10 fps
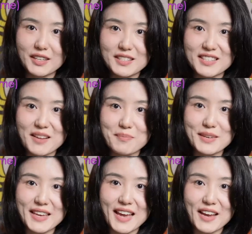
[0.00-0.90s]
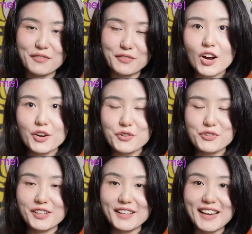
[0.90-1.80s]
is MPF, or
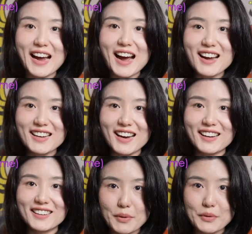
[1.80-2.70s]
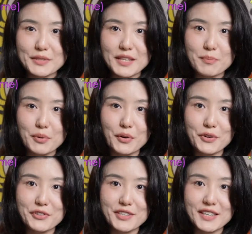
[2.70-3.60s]
usually in Hong Kong. Both
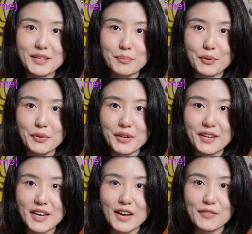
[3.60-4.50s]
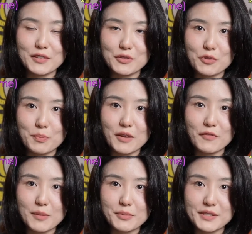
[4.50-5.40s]
employer and employee have to pay
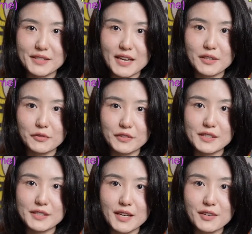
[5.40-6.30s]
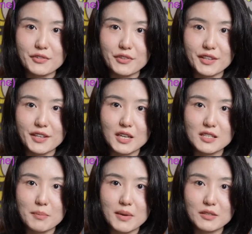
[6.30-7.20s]
5% of a salary as
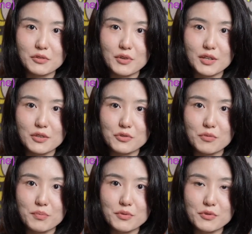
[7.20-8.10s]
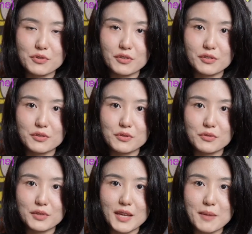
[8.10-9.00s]
a mandatory contributions
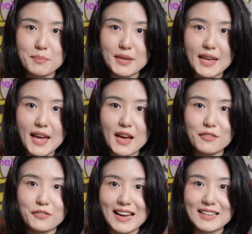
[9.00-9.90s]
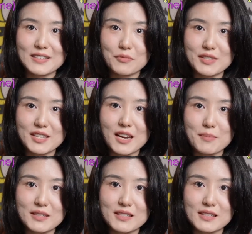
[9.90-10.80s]
to the MPF as a
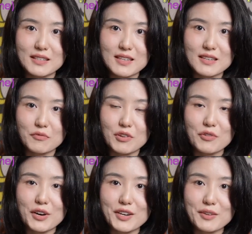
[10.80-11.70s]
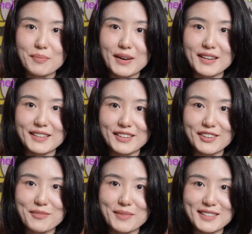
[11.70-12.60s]
retirement scheme required by the
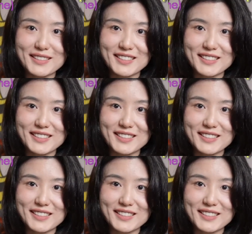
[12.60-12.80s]
government.